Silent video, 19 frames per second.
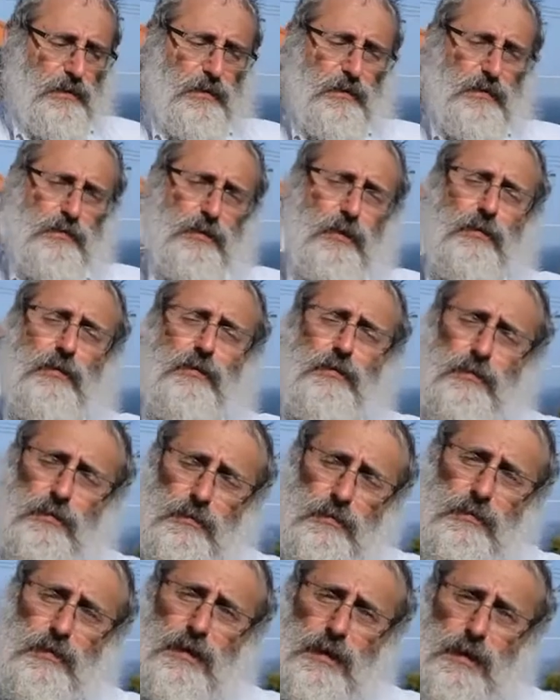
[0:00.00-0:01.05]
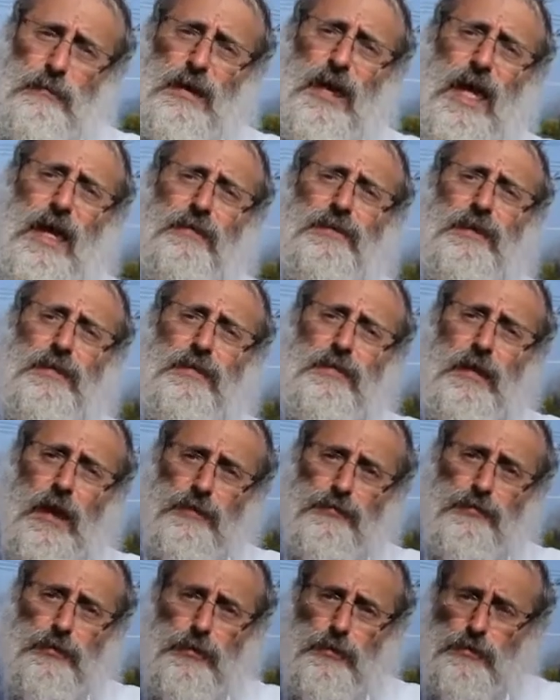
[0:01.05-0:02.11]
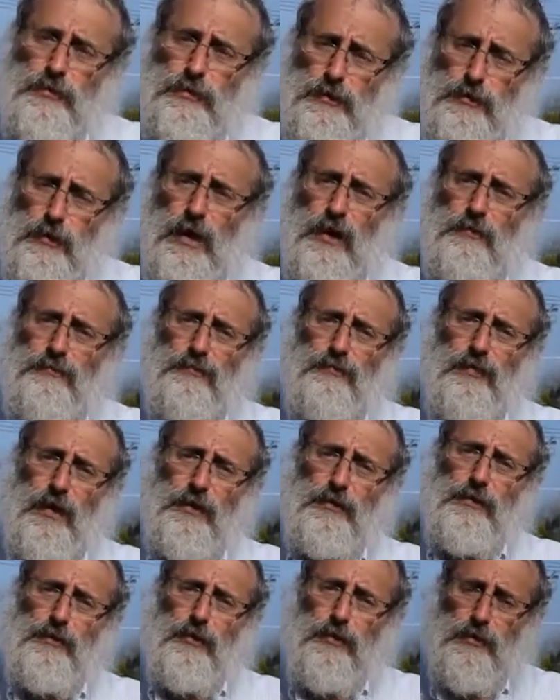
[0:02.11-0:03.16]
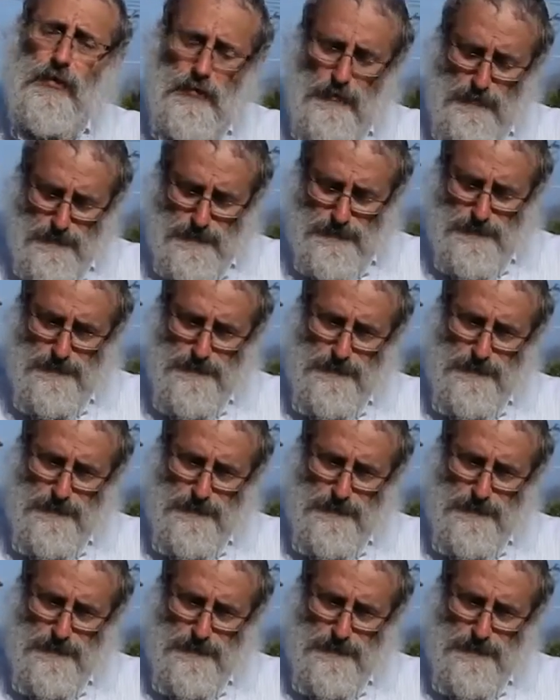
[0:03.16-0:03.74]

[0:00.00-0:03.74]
So he may have insight for you that you haven't found in yourself.